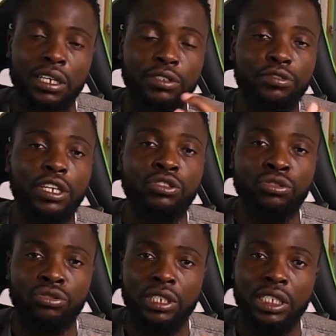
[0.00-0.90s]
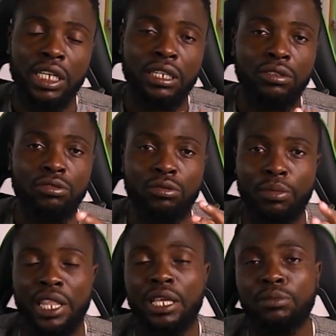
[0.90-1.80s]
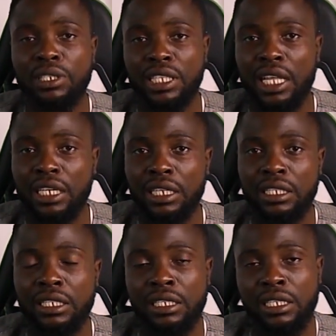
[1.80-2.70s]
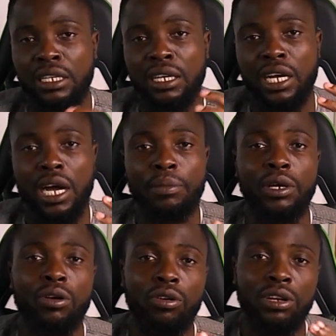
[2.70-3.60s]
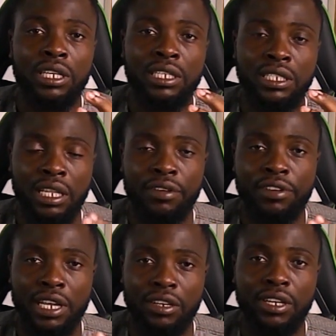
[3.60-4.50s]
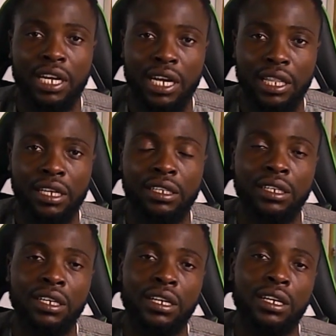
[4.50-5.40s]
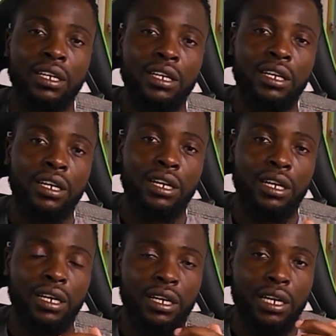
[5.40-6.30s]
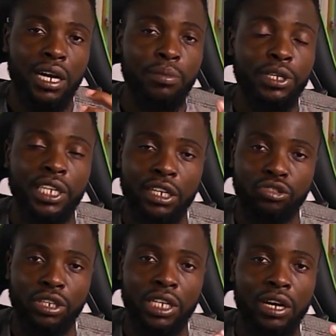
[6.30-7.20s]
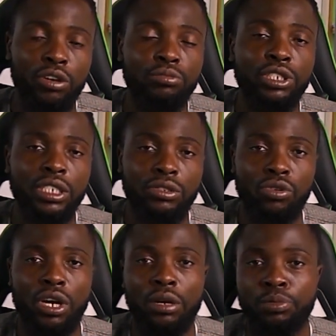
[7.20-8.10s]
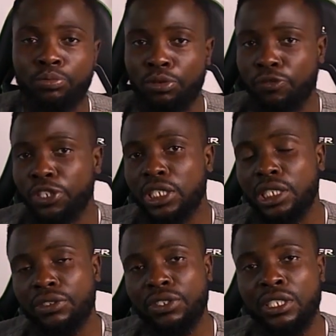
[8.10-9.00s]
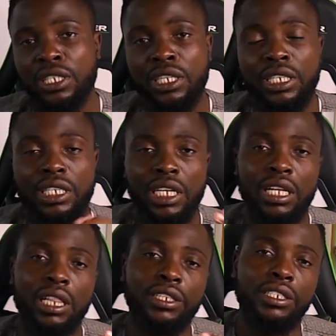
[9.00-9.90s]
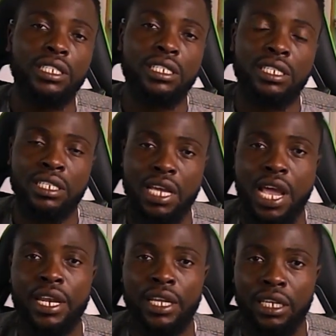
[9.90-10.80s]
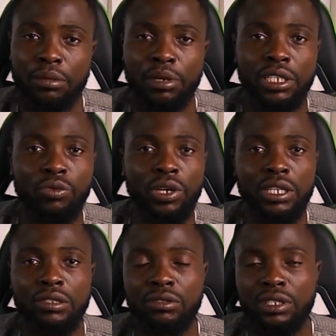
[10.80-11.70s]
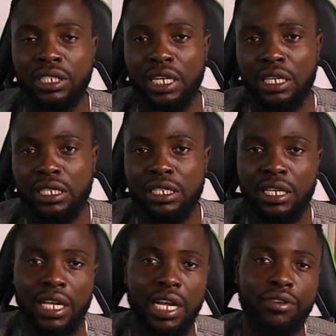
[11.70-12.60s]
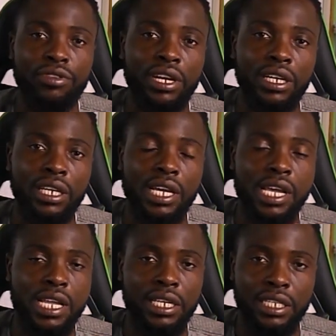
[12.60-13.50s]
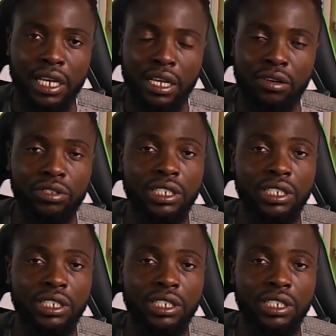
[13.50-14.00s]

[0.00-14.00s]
If you are new to the channel, my name is Laget. I'm a Congolese living in Accra, Ghana. I'm a tech trainer on mission to help professionals, tech learners, and anybody willing to start a career in tech.